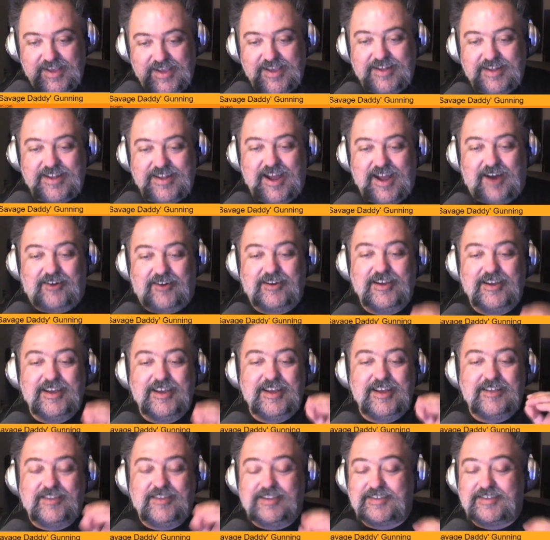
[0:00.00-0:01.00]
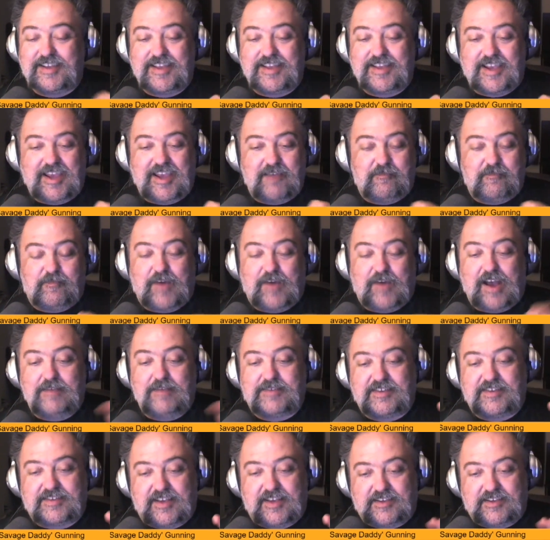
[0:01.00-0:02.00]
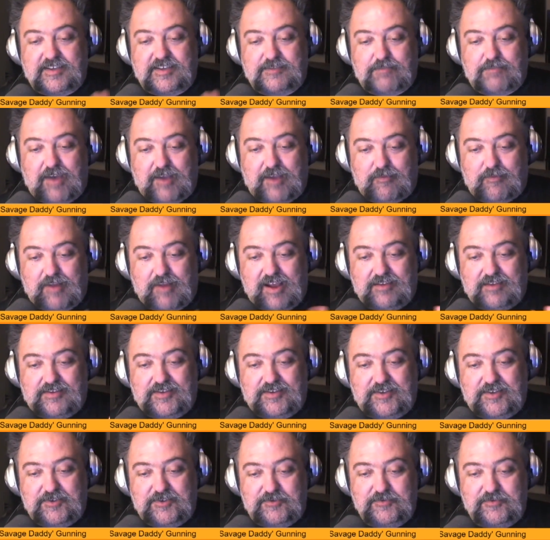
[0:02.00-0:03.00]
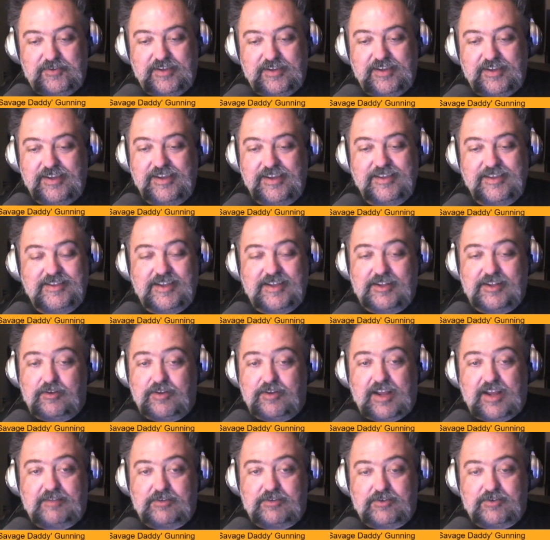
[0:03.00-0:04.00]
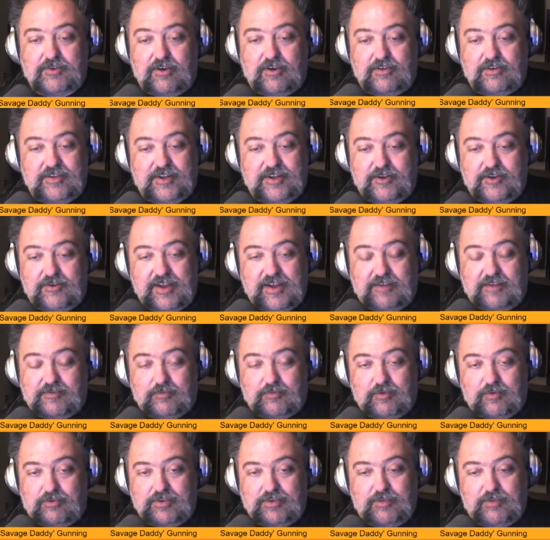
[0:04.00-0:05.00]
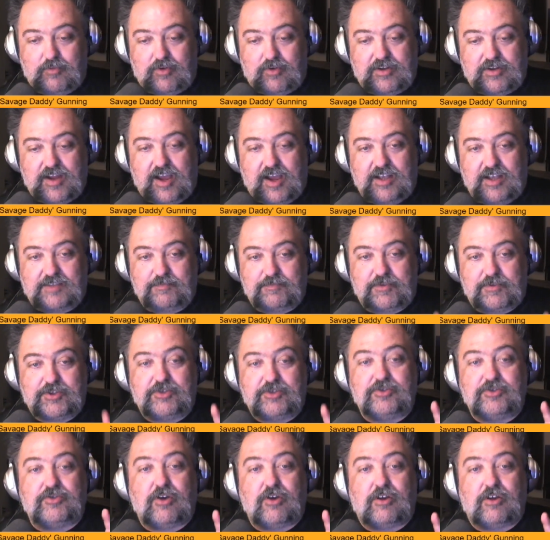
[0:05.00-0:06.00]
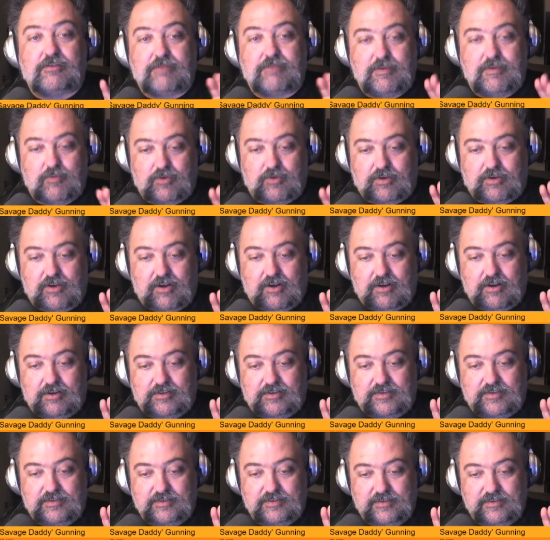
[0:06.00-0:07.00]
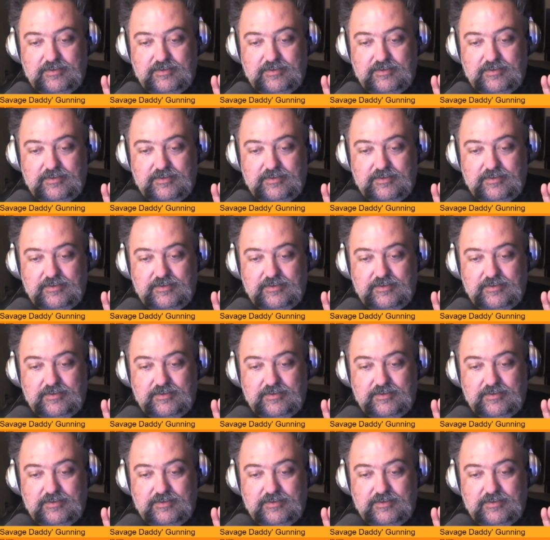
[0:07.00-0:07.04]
Now, let's say they get 5 successes by round 2. They don't have to draw. They don't have to roll any more dice, but you draw 3 more cards